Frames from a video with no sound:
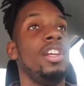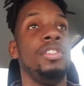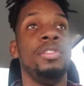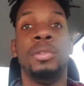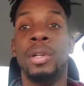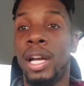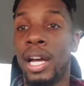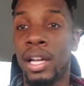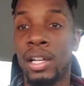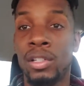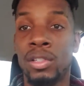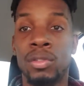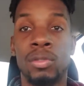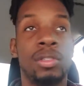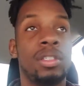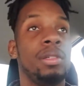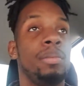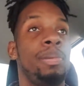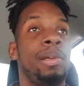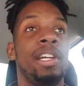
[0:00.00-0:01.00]
you gotta do
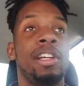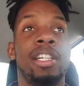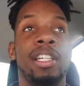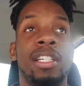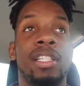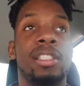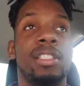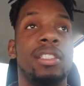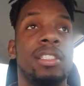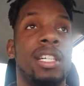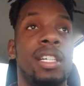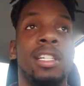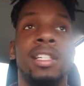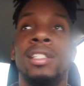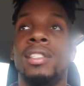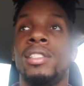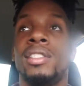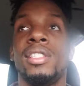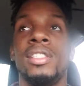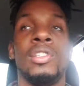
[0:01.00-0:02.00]
it, period.
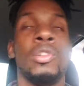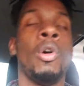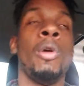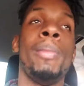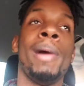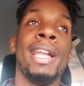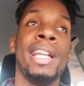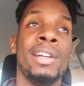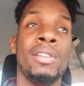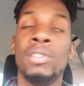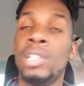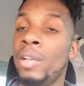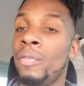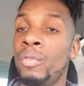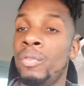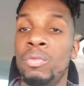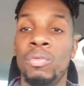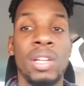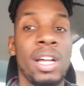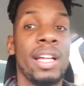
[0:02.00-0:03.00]
Because nobody gonna
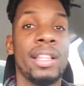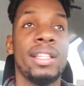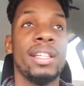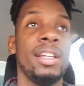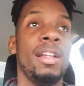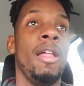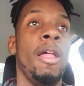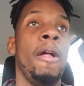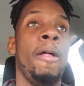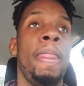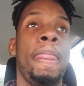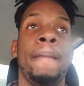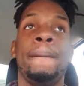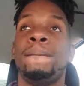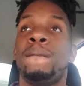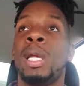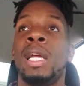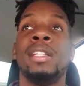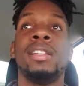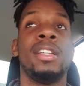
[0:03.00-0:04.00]
give you nothing.
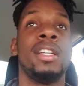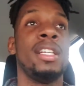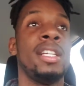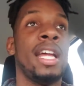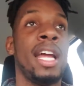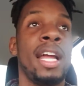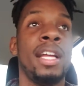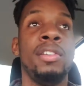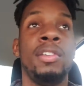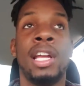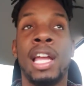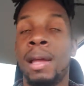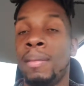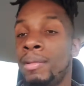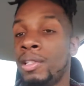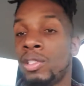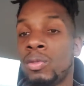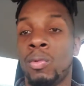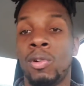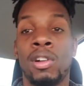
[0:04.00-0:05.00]
At the end of the day, you came
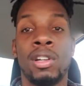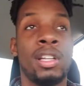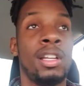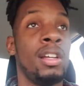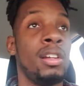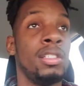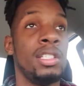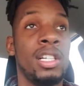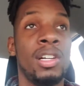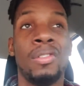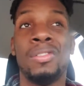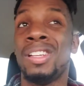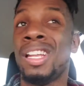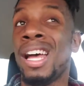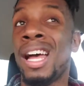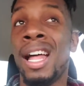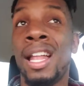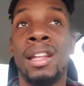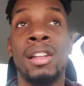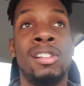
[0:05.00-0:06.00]
in this world alone, you're going to
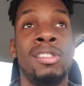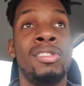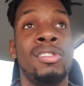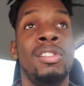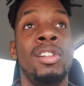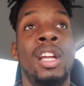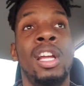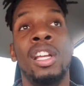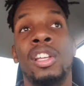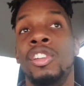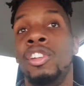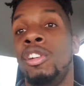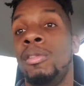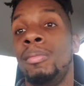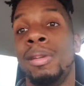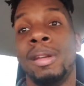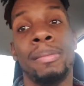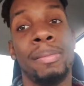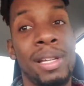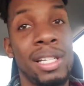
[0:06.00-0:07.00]
die alone, you're
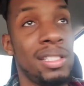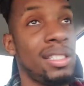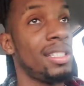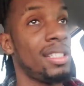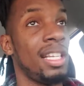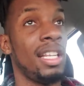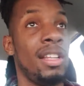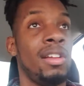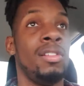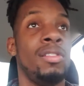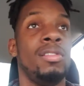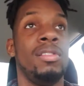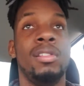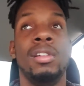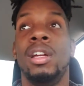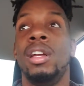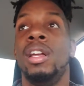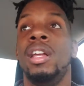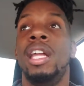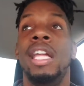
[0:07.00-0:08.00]
going to be in business alone.
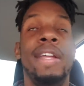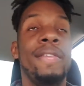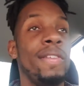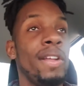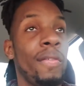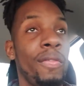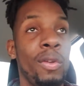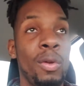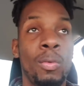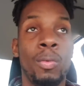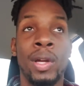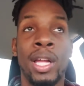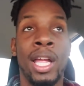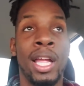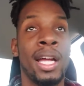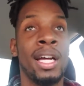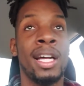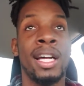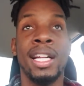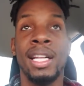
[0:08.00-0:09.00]
Even if you
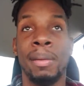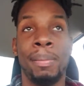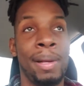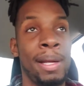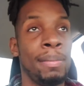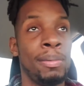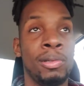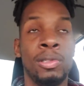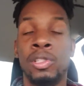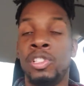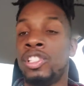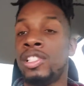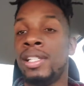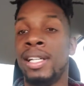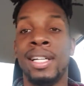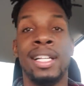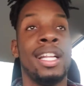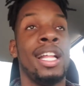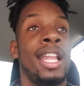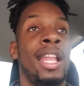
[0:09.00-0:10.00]
with 100 people, you
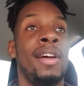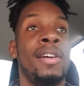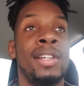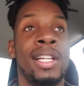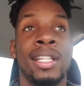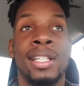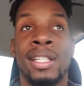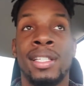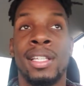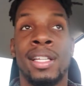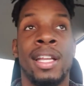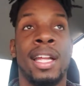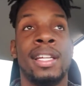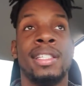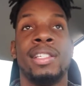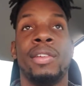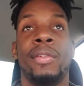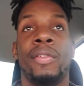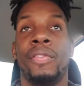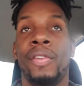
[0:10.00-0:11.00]
still alone at the end of the day,
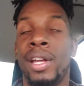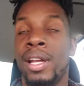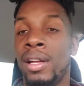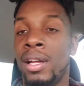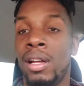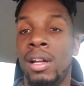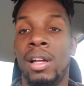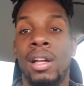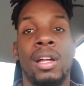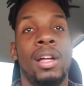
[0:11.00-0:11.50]
because if it fail,